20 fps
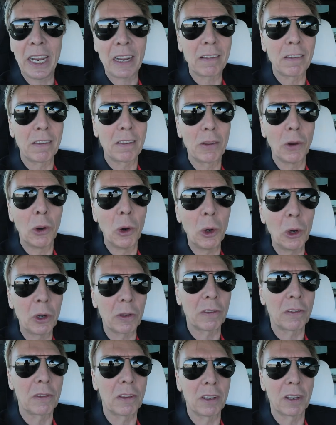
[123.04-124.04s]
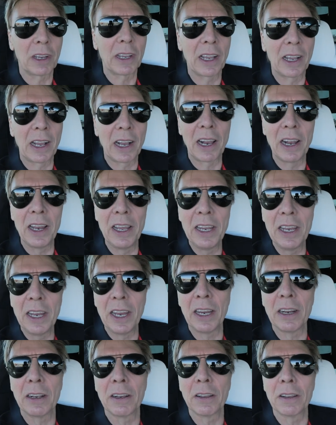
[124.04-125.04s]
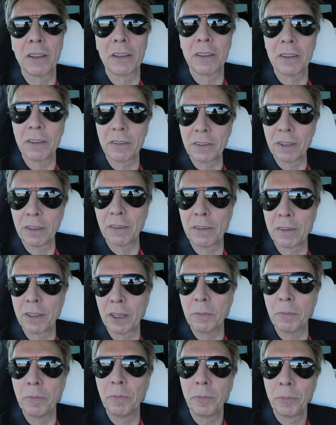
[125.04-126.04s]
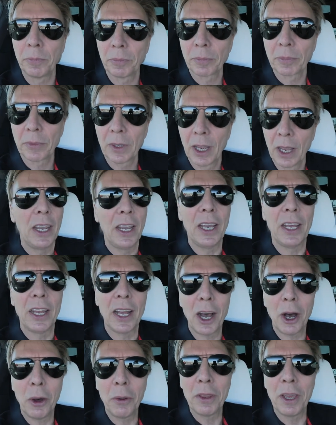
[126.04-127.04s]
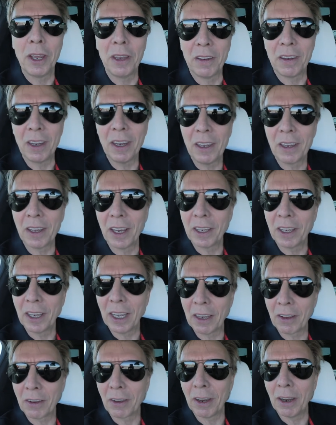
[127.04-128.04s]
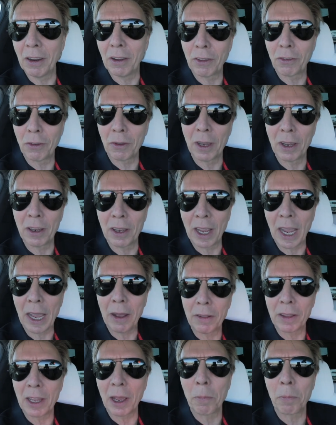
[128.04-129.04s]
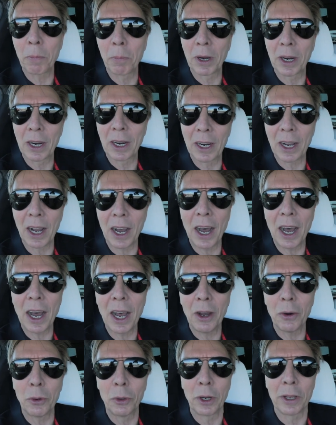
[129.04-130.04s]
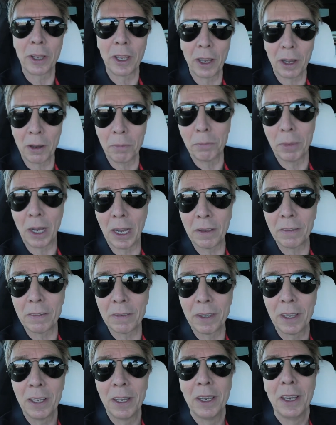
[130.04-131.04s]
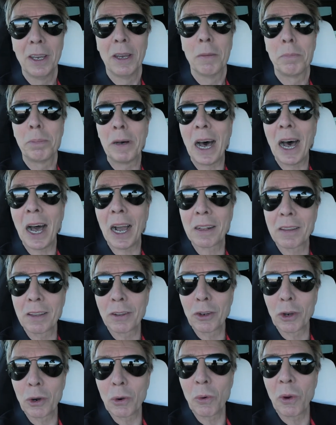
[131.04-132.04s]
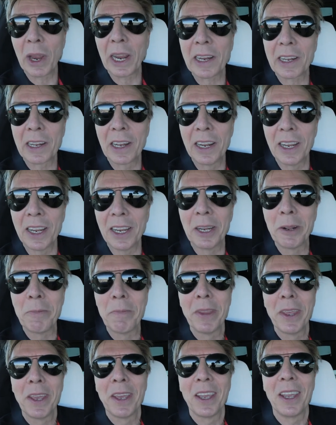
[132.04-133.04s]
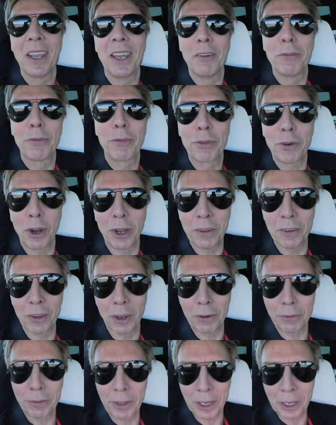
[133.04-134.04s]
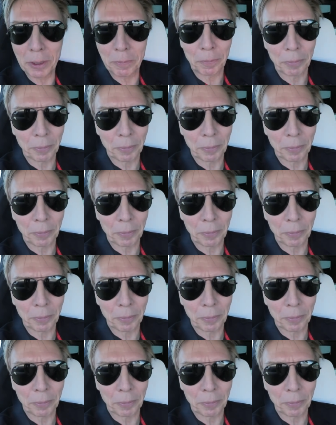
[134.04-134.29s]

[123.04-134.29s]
exhaust cleaning system and how they did that, it is they had their car or their bus parked directly in front of the